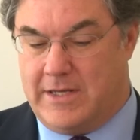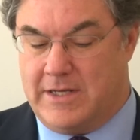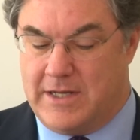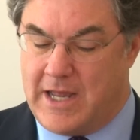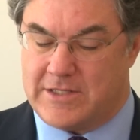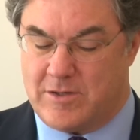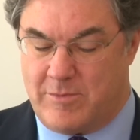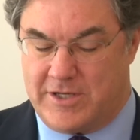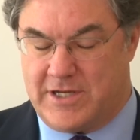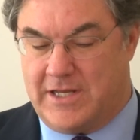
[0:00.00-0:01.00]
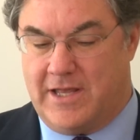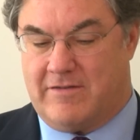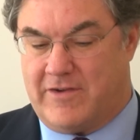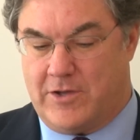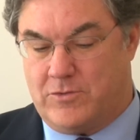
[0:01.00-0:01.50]
not so much
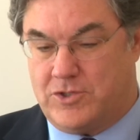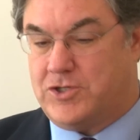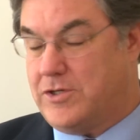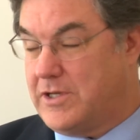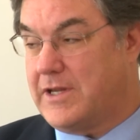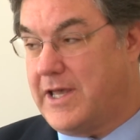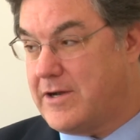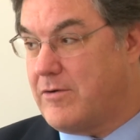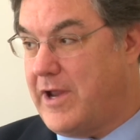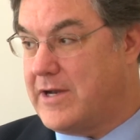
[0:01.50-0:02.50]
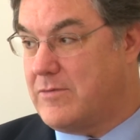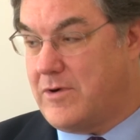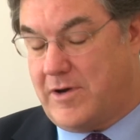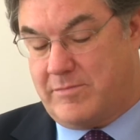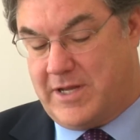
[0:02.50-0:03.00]
identify who shouldn't get a grant
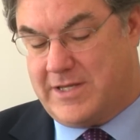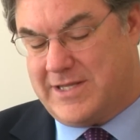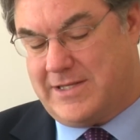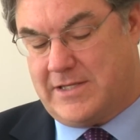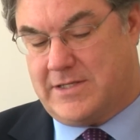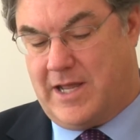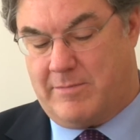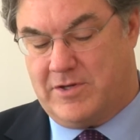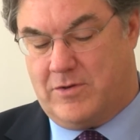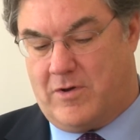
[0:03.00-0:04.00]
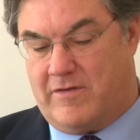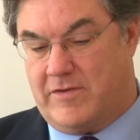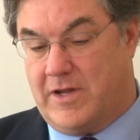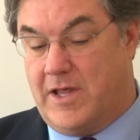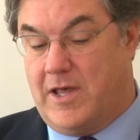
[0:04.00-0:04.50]
award, because that doesn't happen too
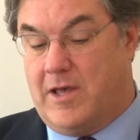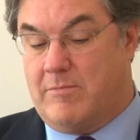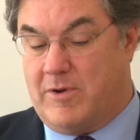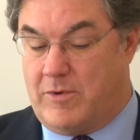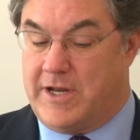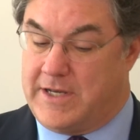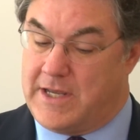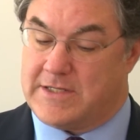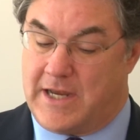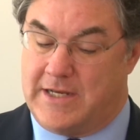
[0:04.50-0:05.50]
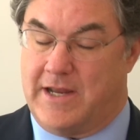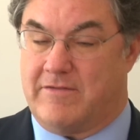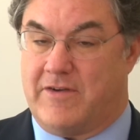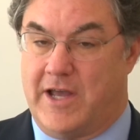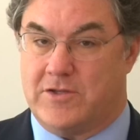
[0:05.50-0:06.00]
often. Right. But what it does
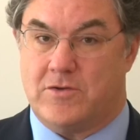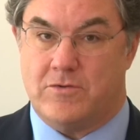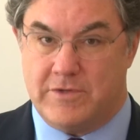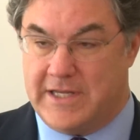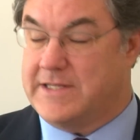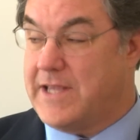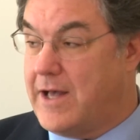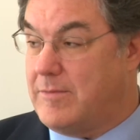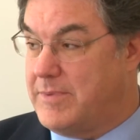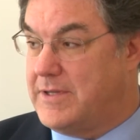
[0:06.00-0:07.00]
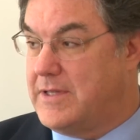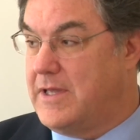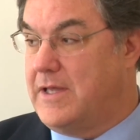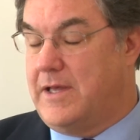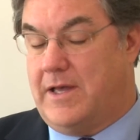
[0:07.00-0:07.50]
identify is who needs help.
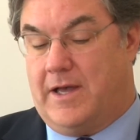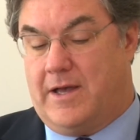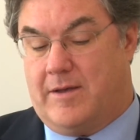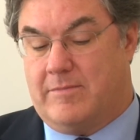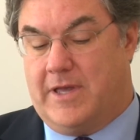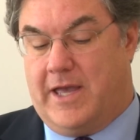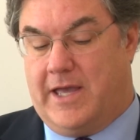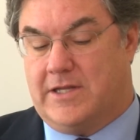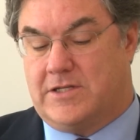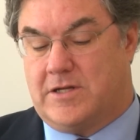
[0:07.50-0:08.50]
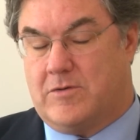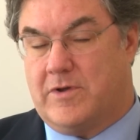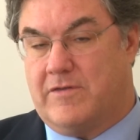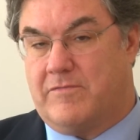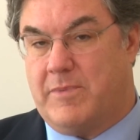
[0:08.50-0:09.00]
And so
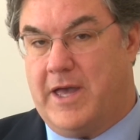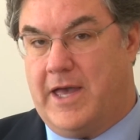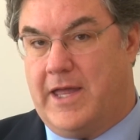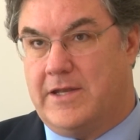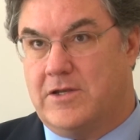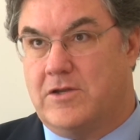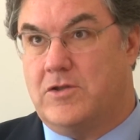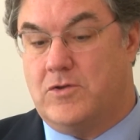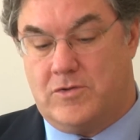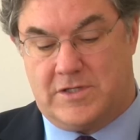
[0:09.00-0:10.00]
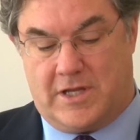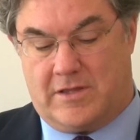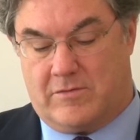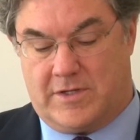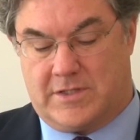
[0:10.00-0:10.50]
we've been using
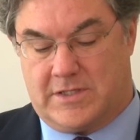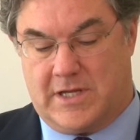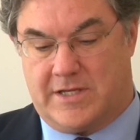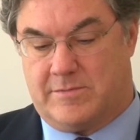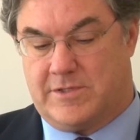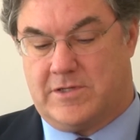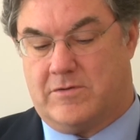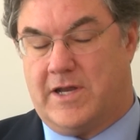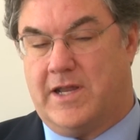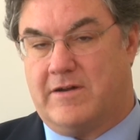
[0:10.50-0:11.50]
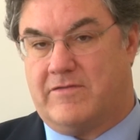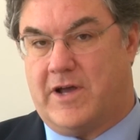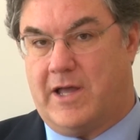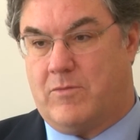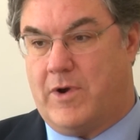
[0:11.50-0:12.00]
the risk assessments to
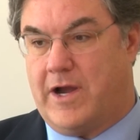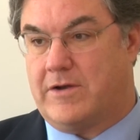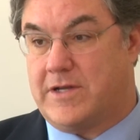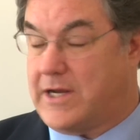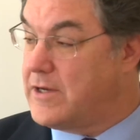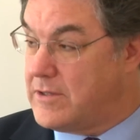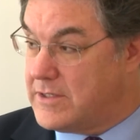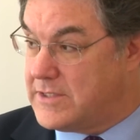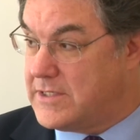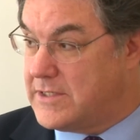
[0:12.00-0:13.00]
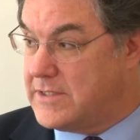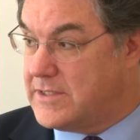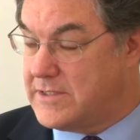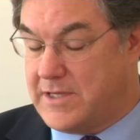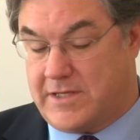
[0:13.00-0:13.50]
identify where technical assistance
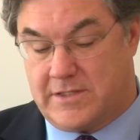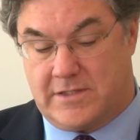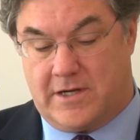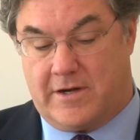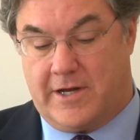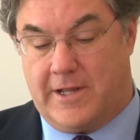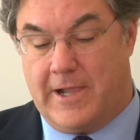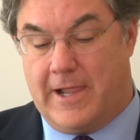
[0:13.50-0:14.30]
is necessary,